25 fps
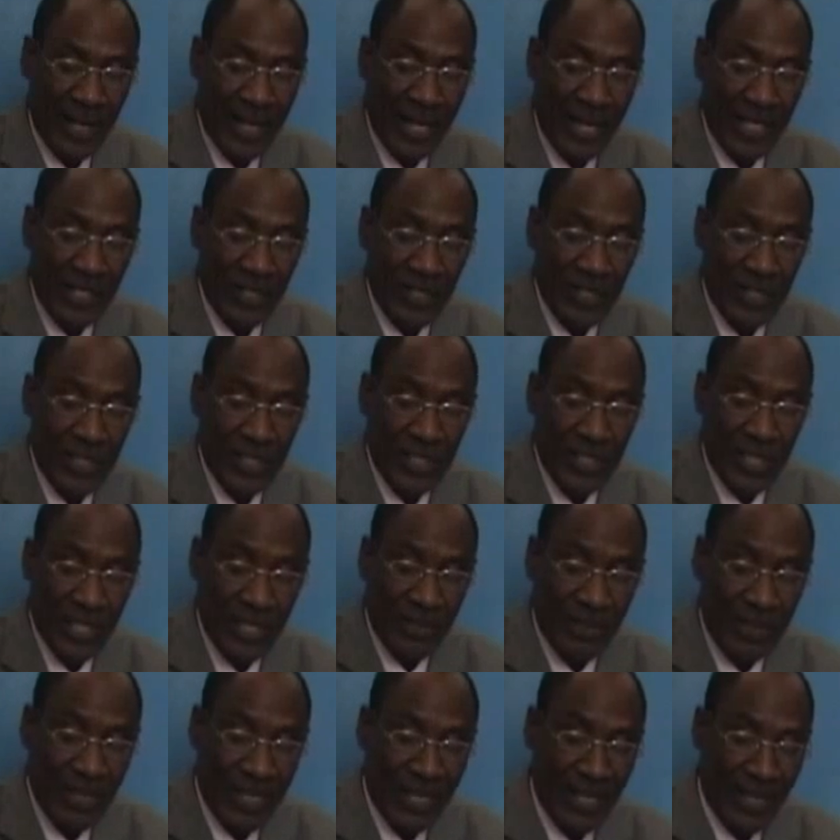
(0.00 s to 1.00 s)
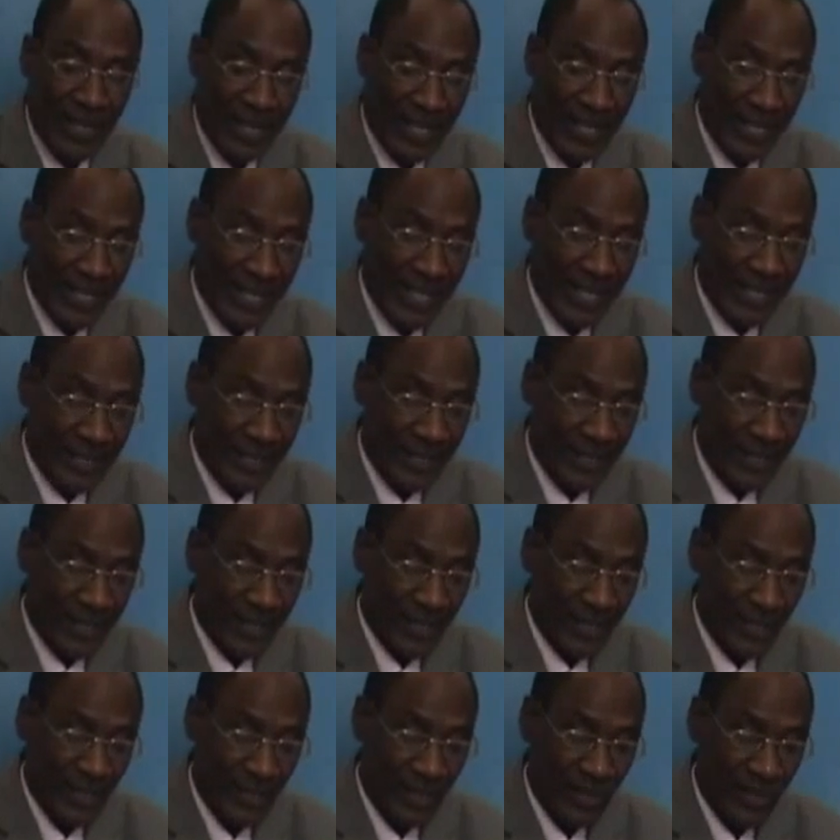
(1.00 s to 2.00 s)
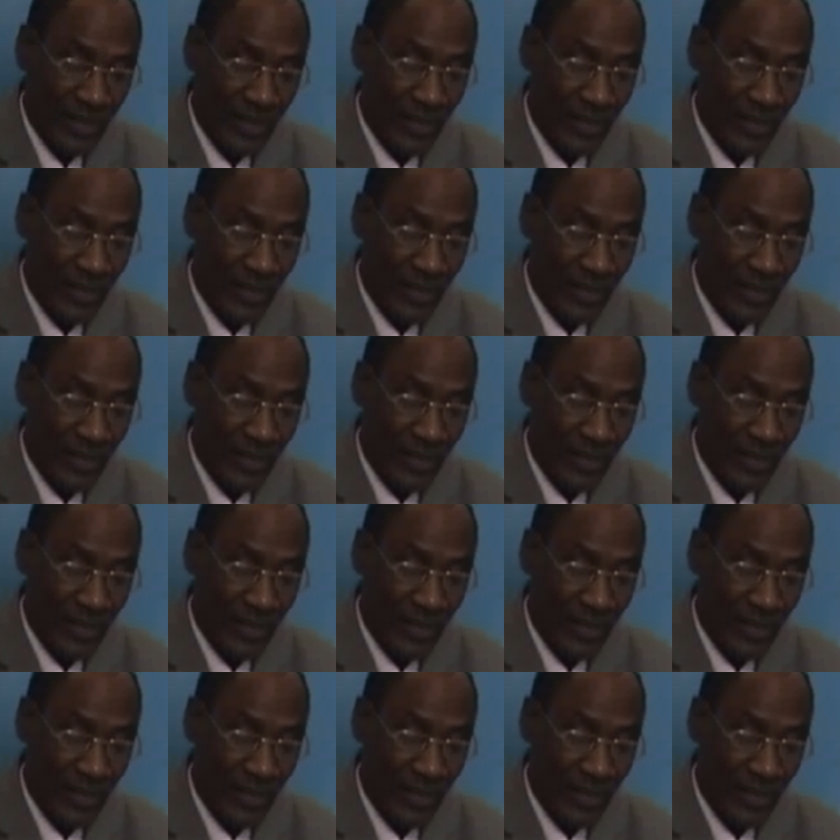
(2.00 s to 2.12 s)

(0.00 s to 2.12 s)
as terra nullius.